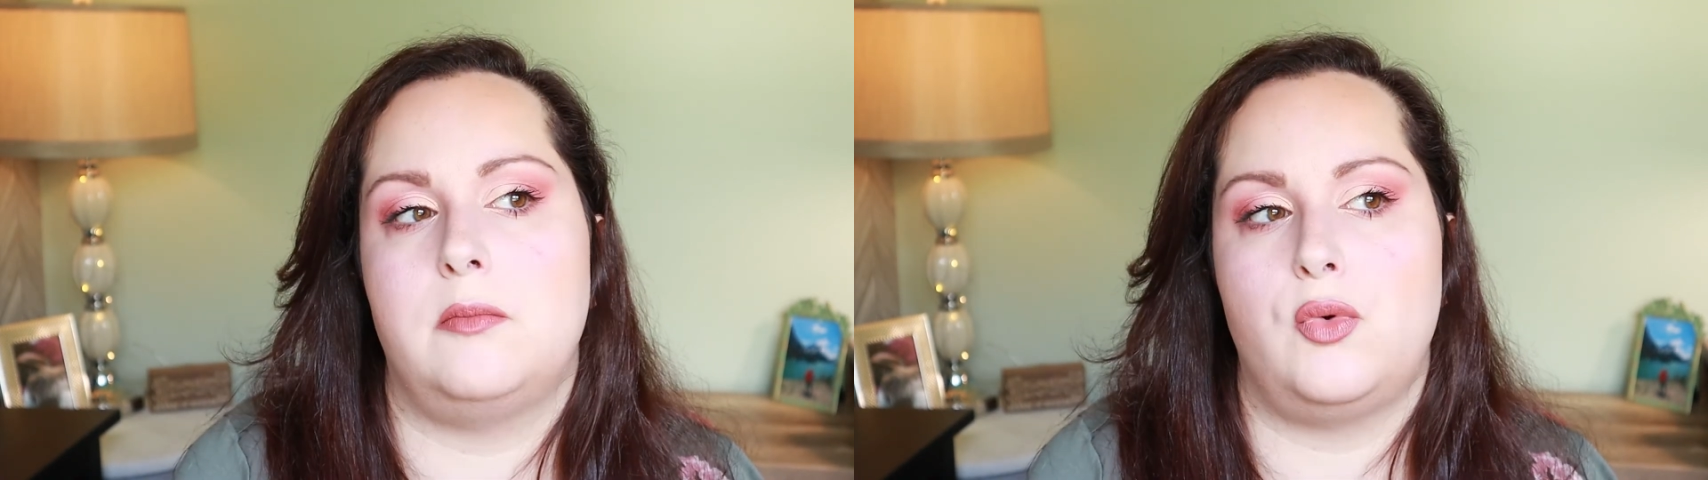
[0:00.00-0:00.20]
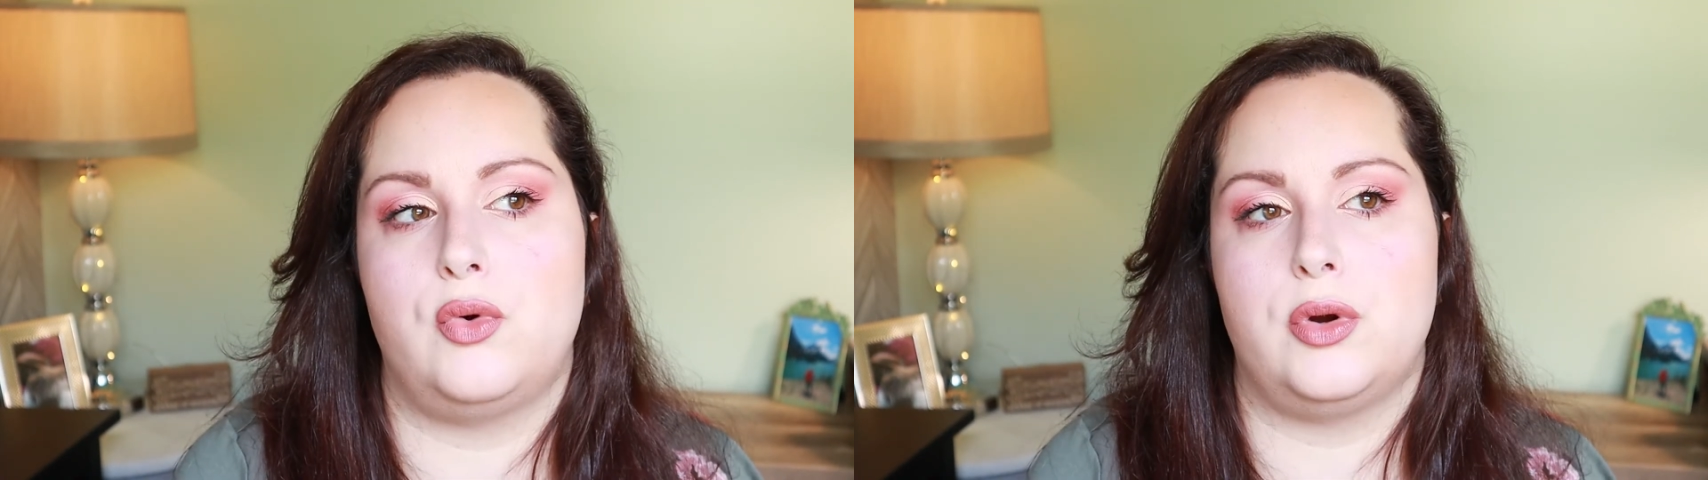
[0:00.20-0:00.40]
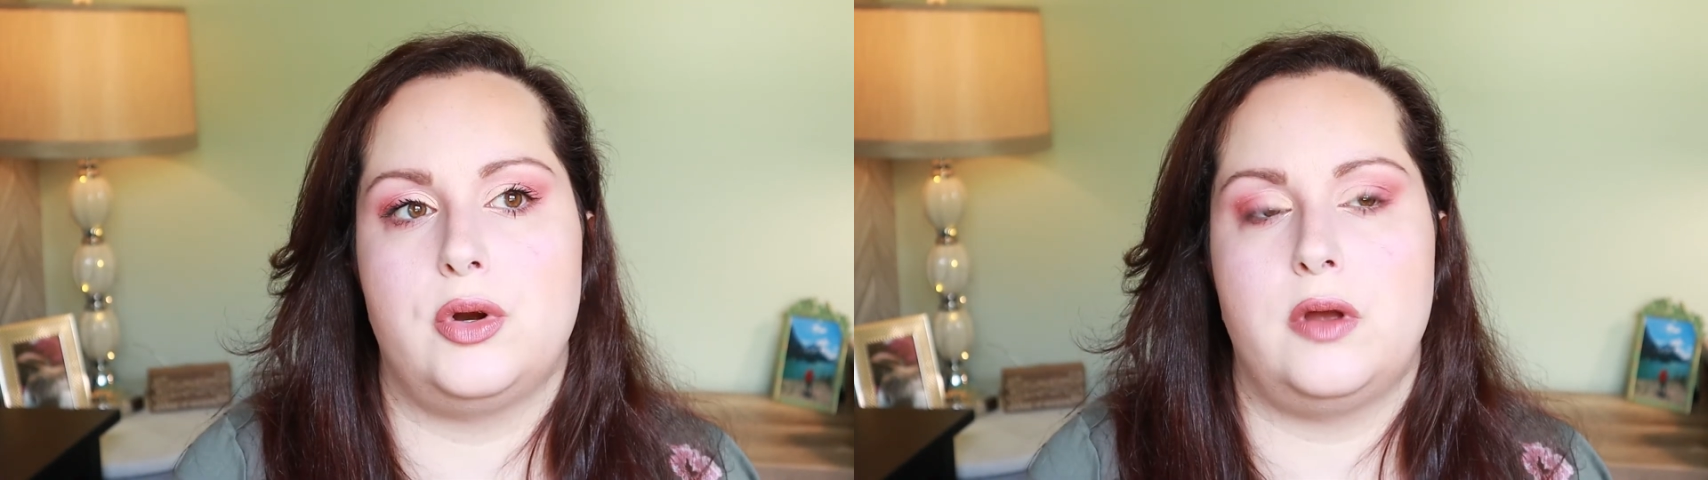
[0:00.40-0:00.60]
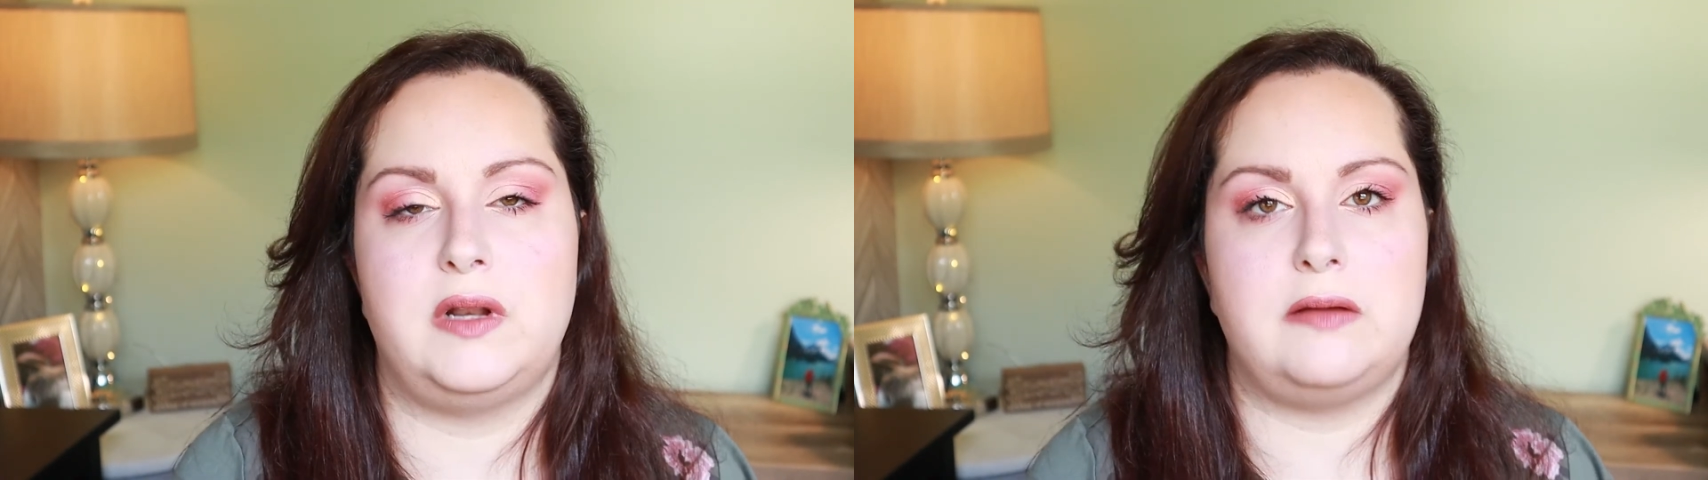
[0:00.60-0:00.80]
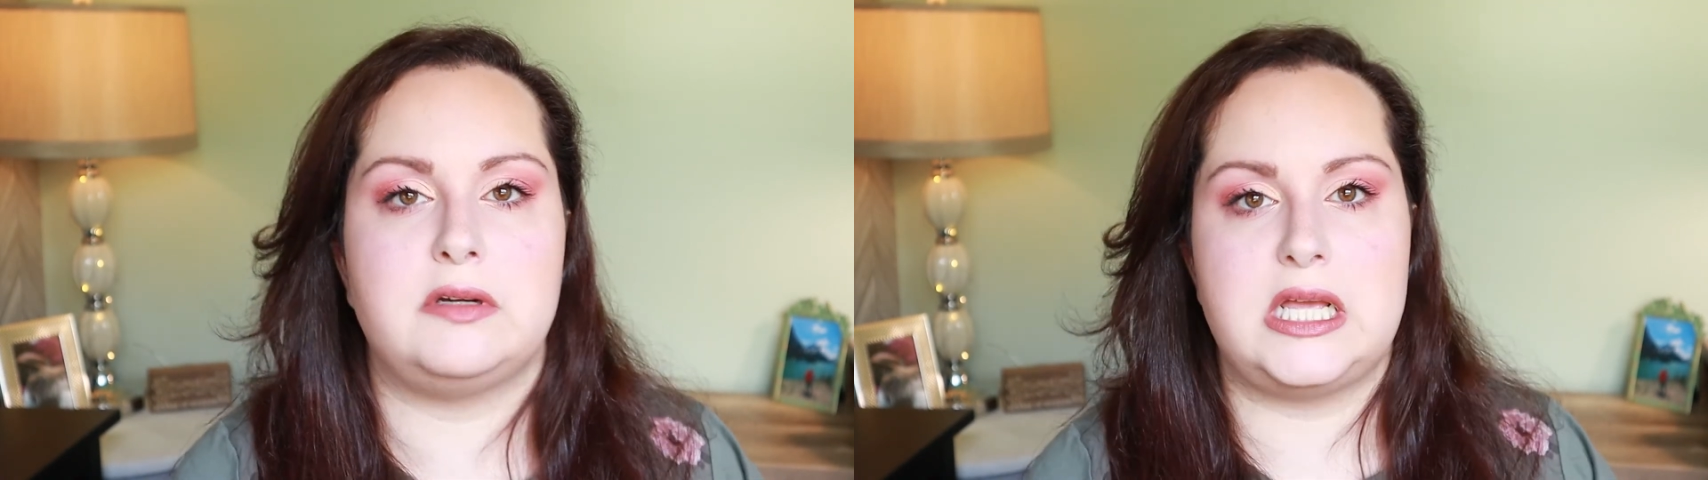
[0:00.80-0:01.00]
more
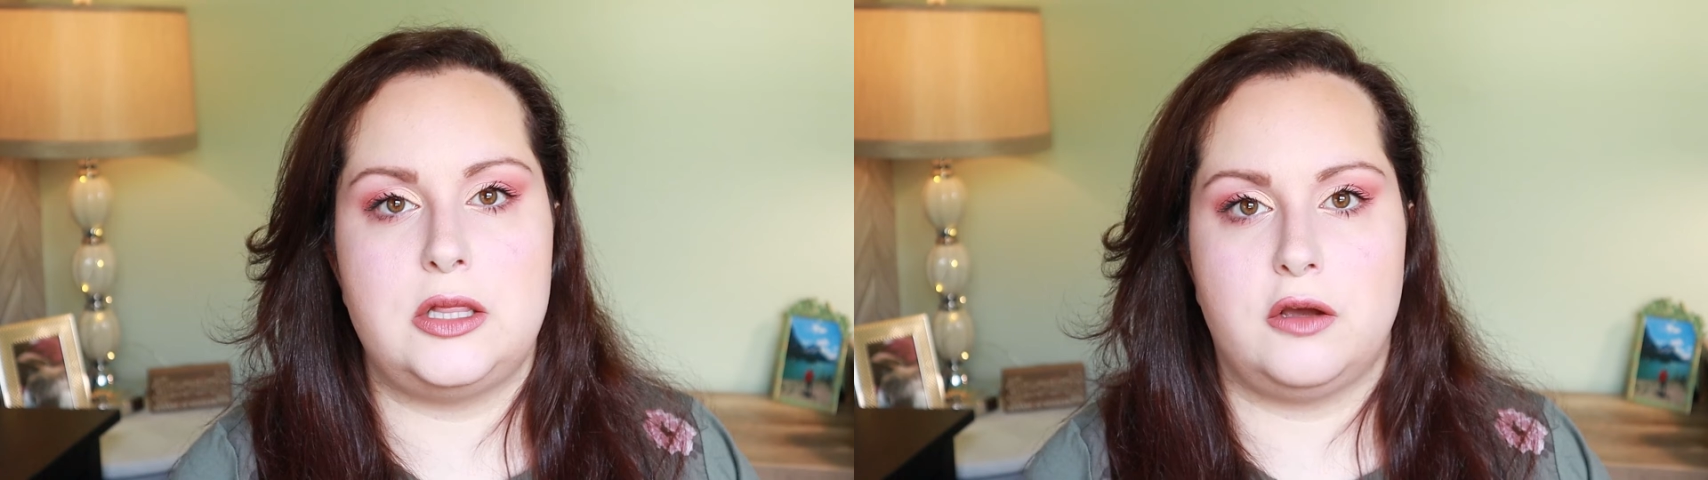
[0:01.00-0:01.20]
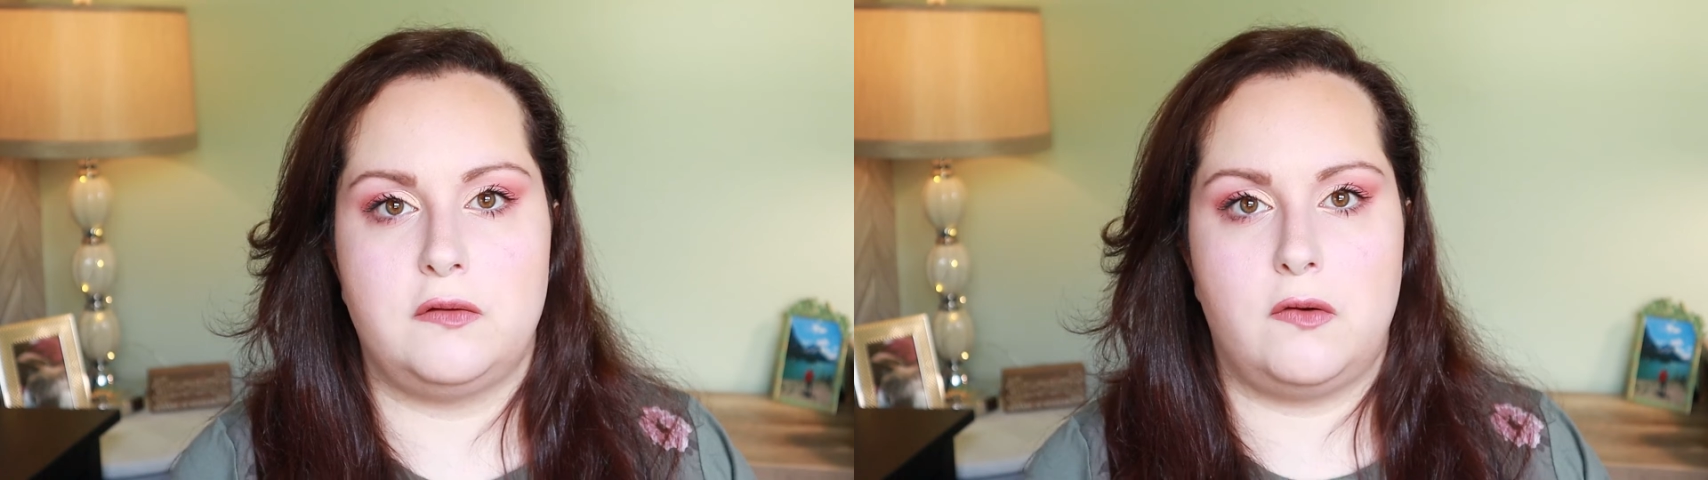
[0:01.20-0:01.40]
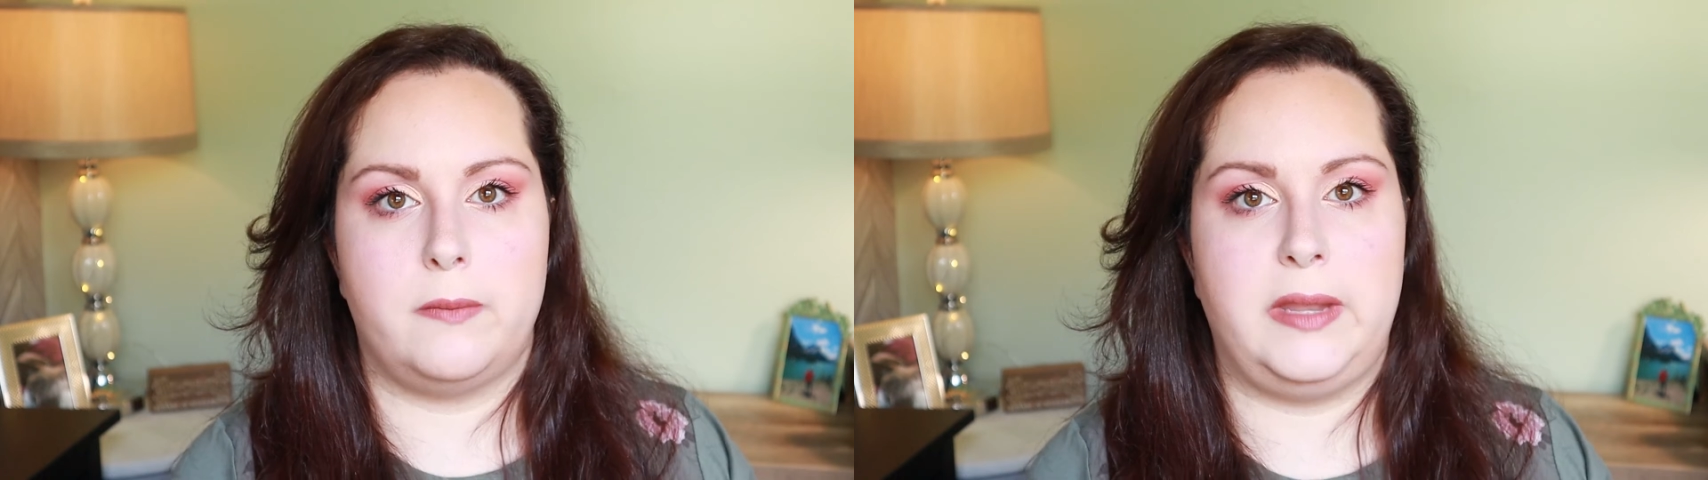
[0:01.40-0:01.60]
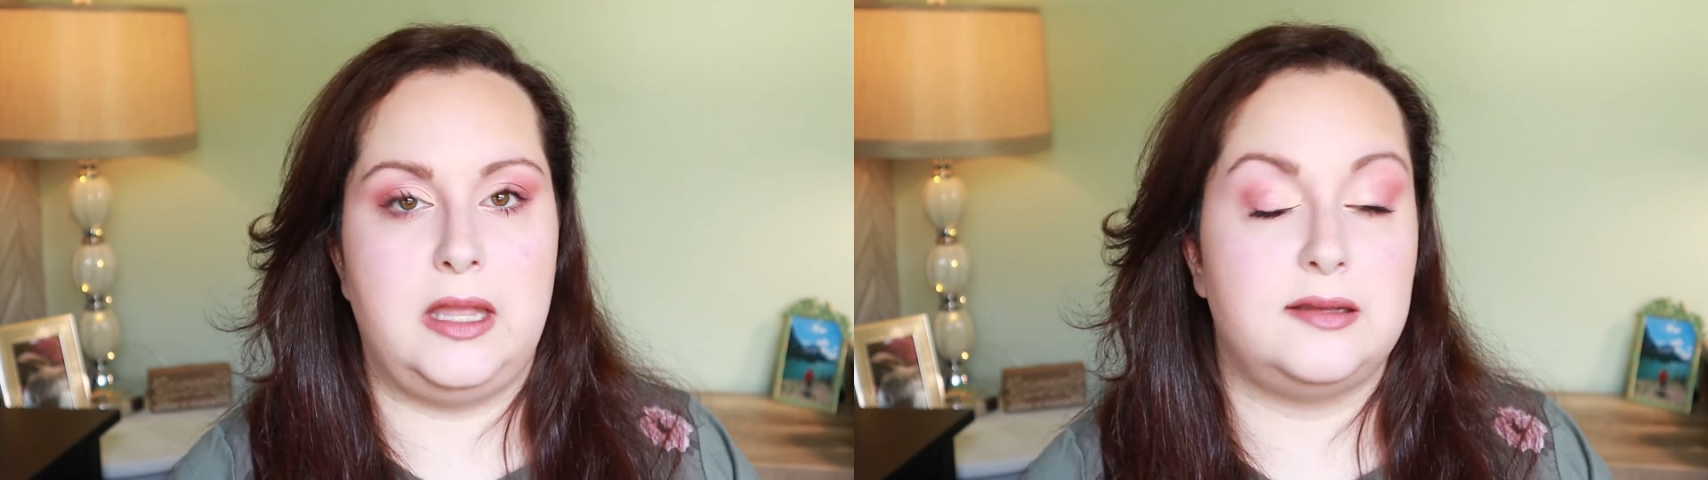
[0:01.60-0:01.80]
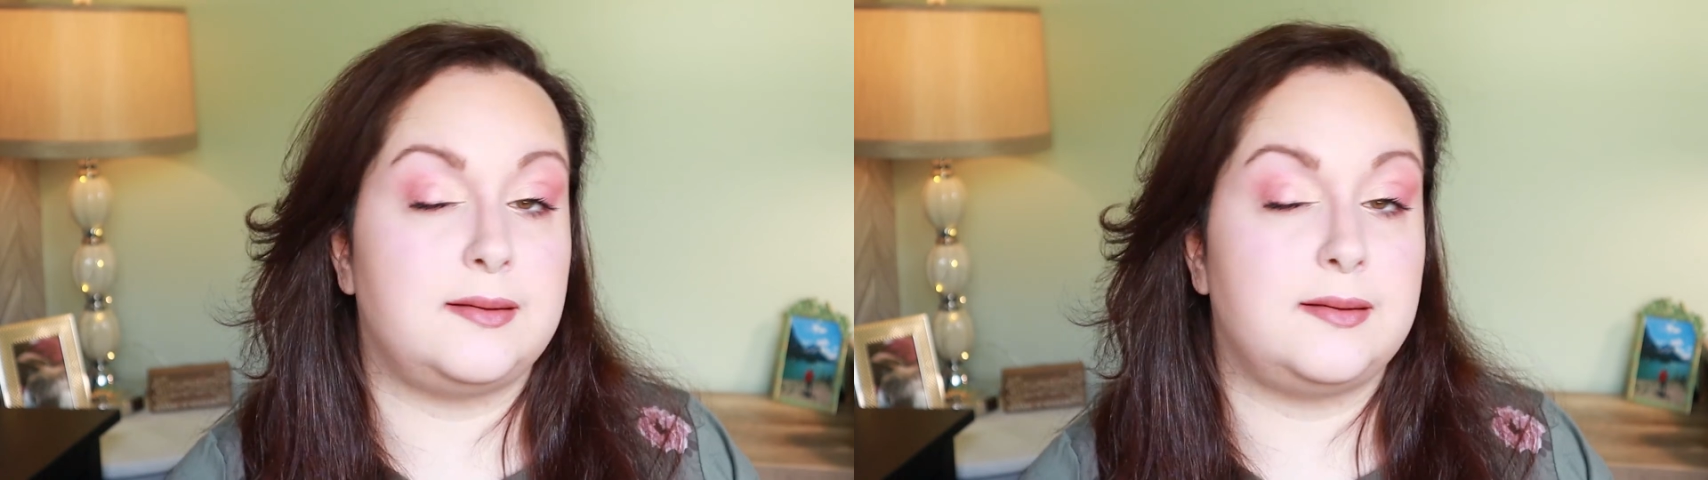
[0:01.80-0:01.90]
of an everyday look for me,